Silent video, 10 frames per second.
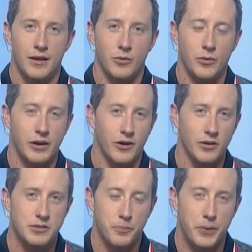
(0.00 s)
we
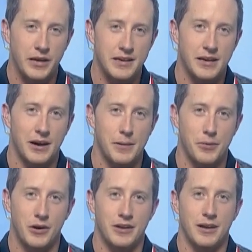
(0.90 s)
are picking up
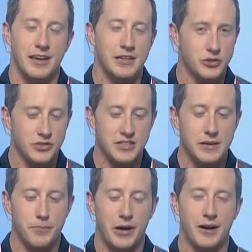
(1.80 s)
on an
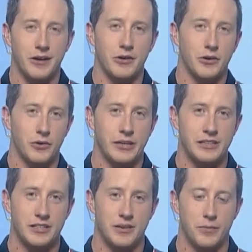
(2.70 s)
interesting pattern going
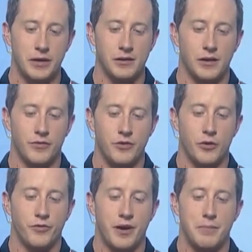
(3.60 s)
into the middle of
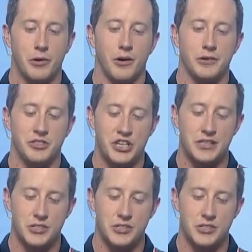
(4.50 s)
November. Our jet